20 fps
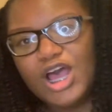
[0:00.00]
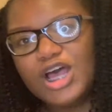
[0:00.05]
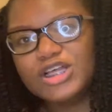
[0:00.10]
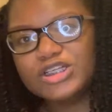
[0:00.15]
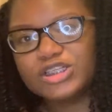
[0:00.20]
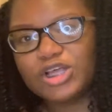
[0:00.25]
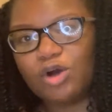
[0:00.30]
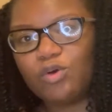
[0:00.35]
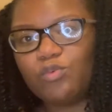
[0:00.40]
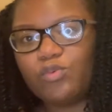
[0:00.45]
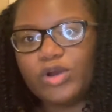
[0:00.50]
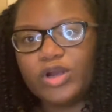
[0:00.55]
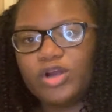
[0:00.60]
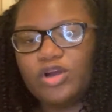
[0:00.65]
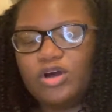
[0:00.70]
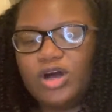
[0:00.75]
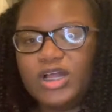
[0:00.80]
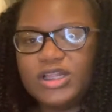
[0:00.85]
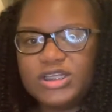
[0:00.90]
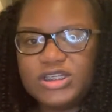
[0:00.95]
So we're
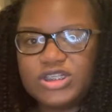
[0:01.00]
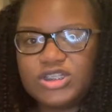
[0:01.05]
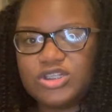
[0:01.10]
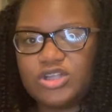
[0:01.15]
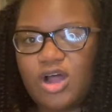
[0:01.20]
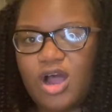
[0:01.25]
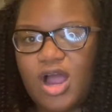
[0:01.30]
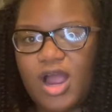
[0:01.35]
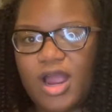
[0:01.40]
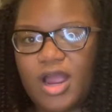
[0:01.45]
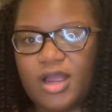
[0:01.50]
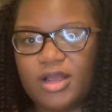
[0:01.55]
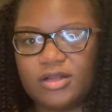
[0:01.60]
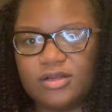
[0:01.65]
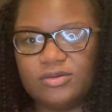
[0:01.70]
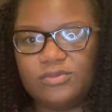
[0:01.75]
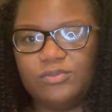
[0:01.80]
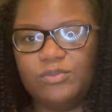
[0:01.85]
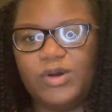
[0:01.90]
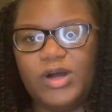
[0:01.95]
going to
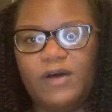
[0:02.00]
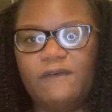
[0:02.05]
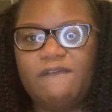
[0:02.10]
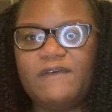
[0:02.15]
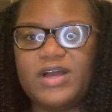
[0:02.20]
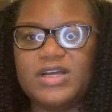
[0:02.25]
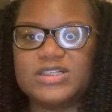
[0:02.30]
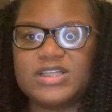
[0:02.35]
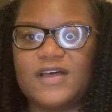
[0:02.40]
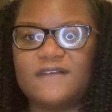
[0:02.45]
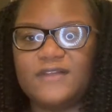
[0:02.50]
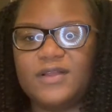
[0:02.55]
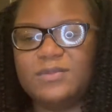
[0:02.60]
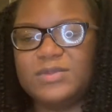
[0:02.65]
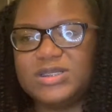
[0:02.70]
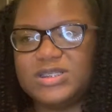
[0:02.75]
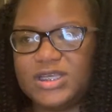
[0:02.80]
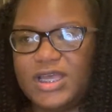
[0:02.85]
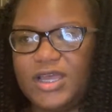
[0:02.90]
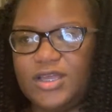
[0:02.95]
start, well, first off, let
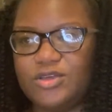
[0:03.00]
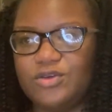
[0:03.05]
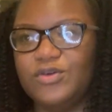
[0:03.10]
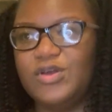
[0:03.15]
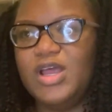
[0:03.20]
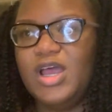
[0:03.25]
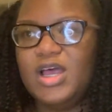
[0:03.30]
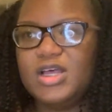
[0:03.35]
me tell you.